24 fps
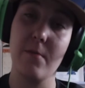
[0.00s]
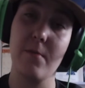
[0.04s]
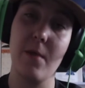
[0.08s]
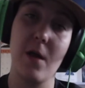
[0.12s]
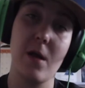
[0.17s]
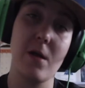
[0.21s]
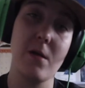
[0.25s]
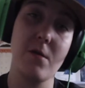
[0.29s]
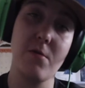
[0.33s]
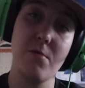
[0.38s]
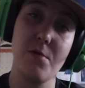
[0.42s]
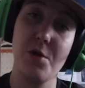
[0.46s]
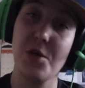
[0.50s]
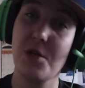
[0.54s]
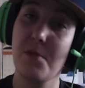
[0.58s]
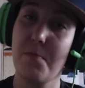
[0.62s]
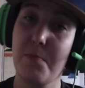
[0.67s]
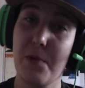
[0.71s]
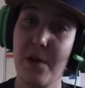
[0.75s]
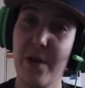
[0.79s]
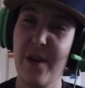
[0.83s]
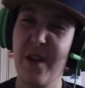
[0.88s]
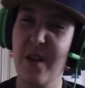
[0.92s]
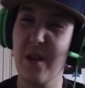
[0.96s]
and you need to
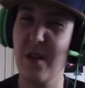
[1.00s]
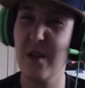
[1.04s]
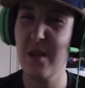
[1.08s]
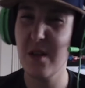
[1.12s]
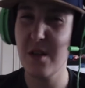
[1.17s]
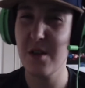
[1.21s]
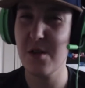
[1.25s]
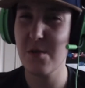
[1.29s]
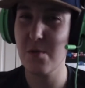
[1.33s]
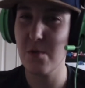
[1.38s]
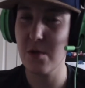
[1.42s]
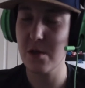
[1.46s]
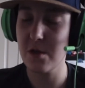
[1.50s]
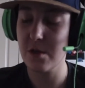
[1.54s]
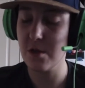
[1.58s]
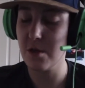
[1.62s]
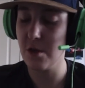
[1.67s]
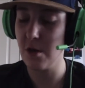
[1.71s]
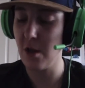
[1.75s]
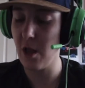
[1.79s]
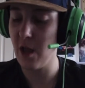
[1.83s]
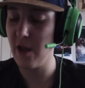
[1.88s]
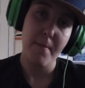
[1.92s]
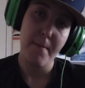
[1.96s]
play it at least once in
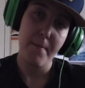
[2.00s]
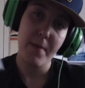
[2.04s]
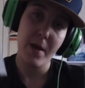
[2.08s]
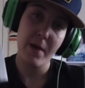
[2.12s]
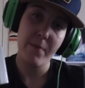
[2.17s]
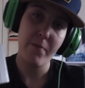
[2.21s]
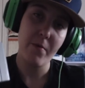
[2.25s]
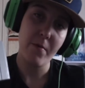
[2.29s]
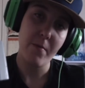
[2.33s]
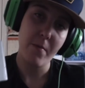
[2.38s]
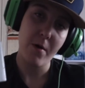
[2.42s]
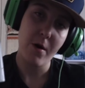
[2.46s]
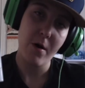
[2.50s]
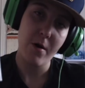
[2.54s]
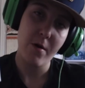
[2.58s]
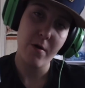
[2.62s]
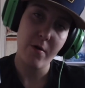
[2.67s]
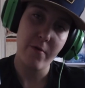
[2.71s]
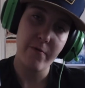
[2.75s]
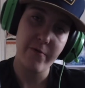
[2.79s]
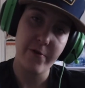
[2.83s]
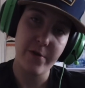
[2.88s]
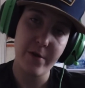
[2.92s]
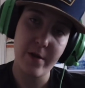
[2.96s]
your life. Paper
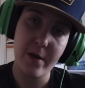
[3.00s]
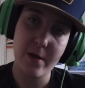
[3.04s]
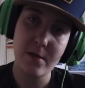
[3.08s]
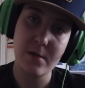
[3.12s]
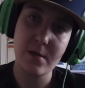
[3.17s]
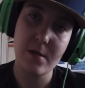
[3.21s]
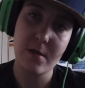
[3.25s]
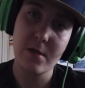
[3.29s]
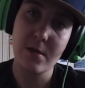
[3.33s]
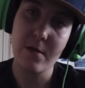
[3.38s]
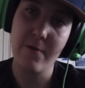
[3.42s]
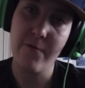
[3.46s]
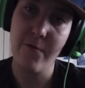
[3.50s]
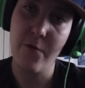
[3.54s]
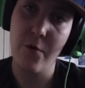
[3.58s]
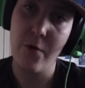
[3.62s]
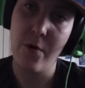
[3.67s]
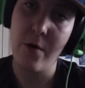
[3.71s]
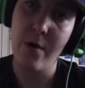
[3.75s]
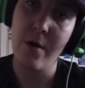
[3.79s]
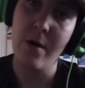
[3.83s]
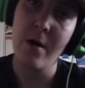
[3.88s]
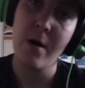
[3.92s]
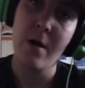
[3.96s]
Mario for the
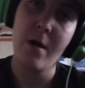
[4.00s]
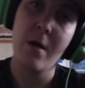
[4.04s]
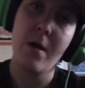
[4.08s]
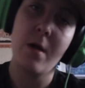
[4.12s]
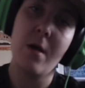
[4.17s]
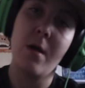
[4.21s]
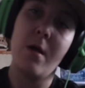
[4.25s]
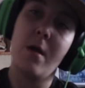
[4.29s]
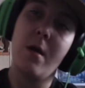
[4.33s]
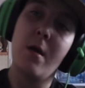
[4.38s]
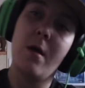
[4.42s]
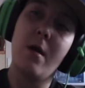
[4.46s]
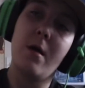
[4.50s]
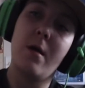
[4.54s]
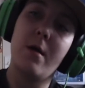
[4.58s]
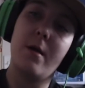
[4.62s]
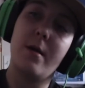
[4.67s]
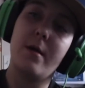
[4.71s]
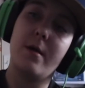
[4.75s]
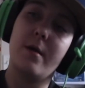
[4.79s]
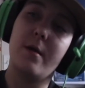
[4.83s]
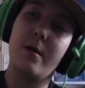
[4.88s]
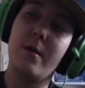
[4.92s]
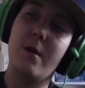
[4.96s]
N64.
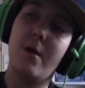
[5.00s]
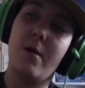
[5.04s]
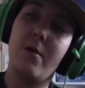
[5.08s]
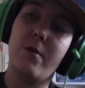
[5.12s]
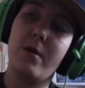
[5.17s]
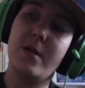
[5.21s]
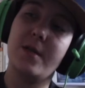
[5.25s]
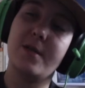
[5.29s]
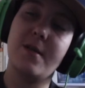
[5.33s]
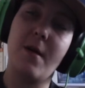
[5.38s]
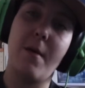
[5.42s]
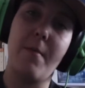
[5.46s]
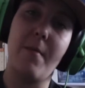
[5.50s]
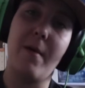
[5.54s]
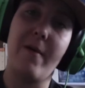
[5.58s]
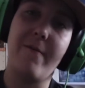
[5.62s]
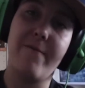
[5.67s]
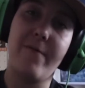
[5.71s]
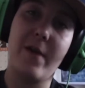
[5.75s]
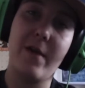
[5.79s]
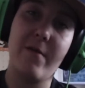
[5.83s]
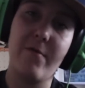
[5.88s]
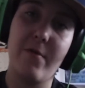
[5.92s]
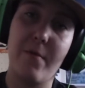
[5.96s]
You know, it's not my
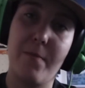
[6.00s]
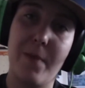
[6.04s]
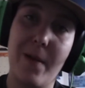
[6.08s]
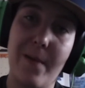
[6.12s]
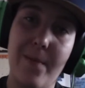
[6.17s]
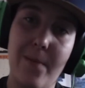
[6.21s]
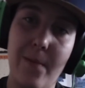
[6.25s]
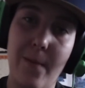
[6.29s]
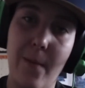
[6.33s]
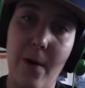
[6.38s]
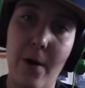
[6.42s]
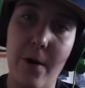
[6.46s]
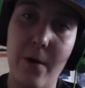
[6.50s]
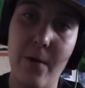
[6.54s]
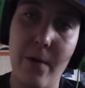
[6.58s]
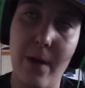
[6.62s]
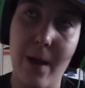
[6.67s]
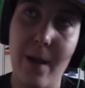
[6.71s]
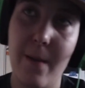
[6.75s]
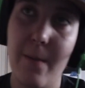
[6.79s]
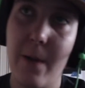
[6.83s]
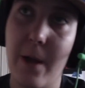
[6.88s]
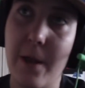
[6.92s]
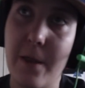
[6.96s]
favorite Paper Mario
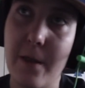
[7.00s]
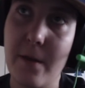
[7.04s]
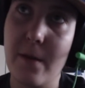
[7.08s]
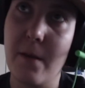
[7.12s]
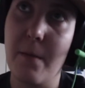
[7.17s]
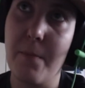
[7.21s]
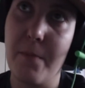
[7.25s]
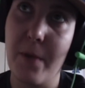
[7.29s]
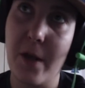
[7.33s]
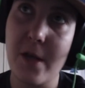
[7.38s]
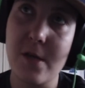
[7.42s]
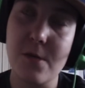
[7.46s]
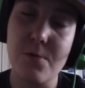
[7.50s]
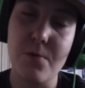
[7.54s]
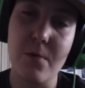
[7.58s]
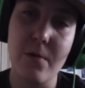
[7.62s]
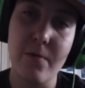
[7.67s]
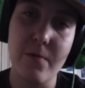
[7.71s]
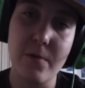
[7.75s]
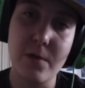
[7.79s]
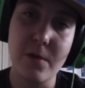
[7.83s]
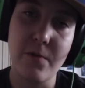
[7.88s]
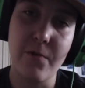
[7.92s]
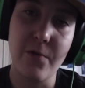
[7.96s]
game. I think the best
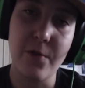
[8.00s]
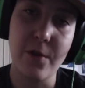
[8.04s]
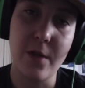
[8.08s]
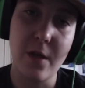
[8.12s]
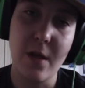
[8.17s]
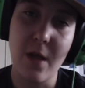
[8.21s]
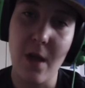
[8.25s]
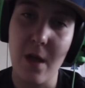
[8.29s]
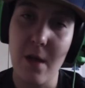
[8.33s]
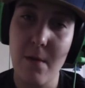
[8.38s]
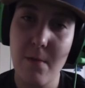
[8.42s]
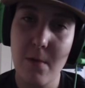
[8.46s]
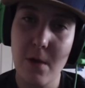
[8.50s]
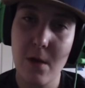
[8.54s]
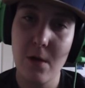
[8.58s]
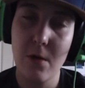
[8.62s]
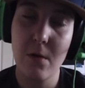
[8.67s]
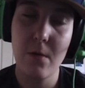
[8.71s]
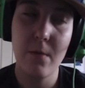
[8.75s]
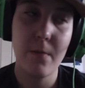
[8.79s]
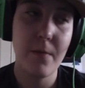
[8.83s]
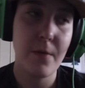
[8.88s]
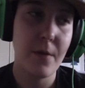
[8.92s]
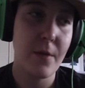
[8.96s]
one was for the
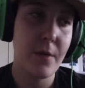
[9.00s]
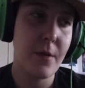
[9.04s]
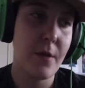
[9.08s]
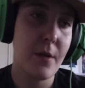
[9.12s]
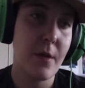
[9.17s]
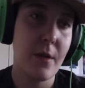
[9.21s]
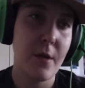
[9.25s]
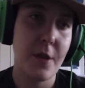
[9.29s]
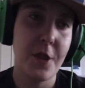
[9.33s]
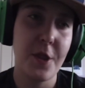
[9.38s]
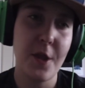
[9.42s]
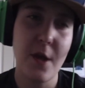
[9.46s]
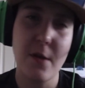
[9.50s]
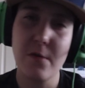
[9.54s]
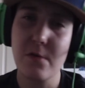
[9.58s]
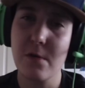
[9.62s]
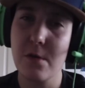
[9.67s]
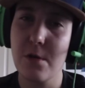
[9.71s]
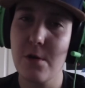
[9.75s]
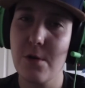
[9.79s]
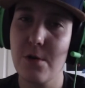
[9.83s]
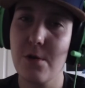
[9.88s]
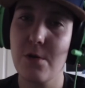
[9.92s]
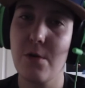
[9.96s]
GameCube, the
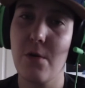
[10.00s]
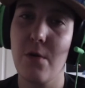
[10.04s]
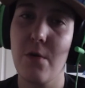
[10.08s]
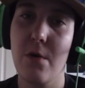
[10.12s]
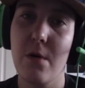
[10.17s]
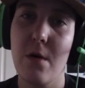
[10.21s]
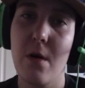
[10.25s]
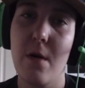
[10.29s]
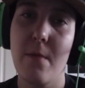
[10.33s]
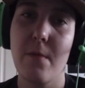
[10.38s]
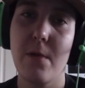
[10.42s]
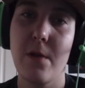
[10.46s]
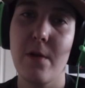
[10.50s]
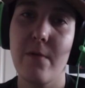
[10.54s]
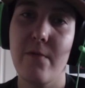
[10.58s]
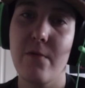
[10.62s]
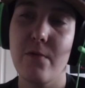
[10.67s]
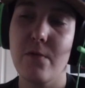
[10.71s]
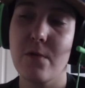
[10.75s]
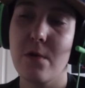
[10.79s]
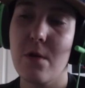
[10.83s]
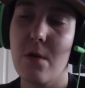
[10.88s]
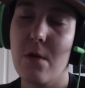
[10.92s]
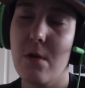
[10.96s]
Thousand Year Door, I believe it
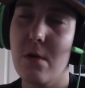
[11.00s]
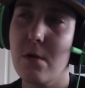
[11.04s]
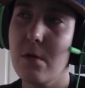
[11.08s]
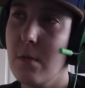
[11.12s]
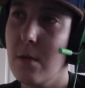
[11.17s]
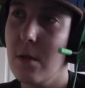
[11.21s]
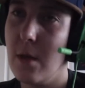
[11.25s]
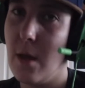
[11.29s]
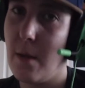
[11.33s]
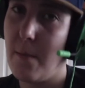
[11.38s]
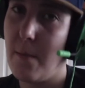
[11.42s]
was called. That